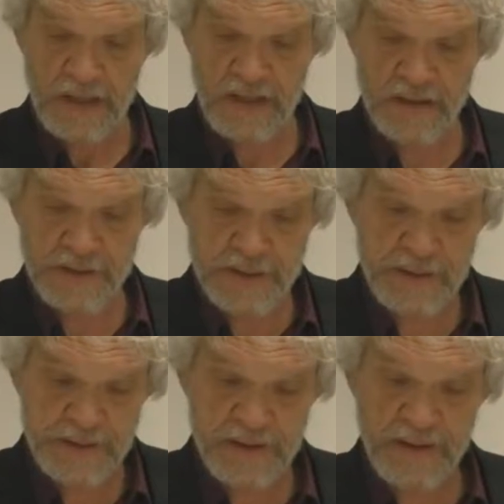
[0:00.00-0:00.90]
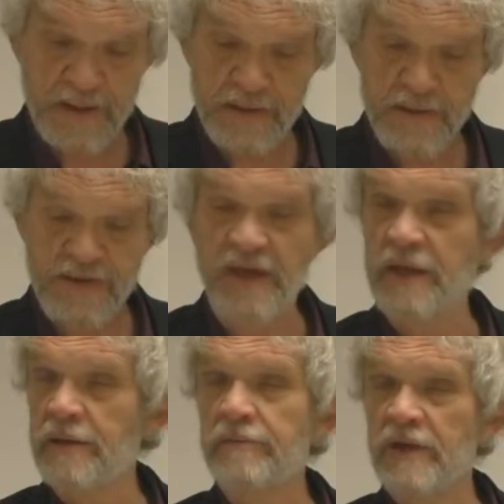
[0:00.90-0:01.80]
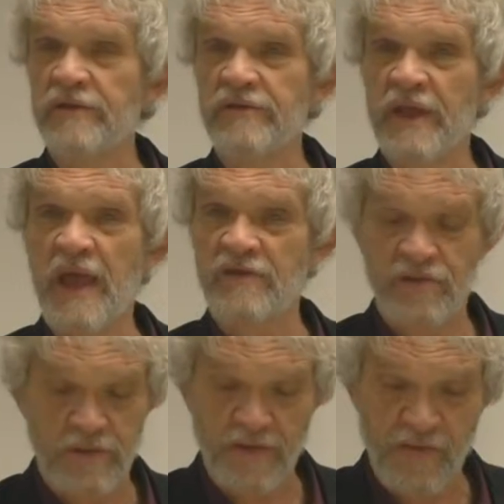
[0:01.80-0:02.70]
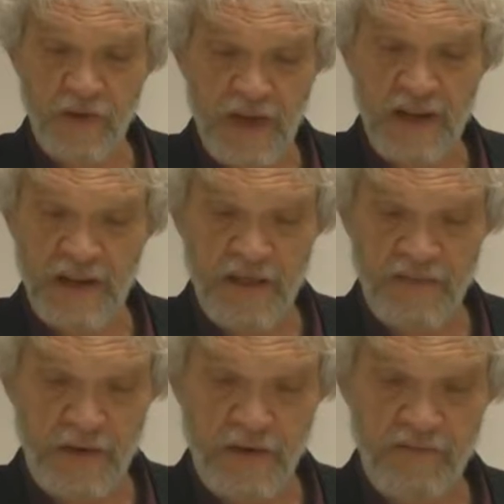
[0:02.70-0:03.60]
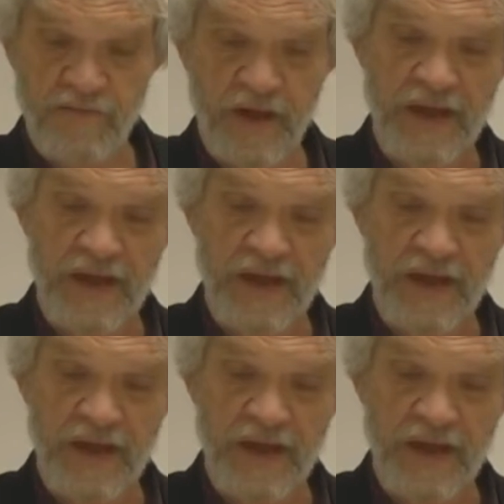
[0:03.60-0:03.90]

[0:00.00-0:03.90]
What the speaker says: D is the answer that they're getting at there.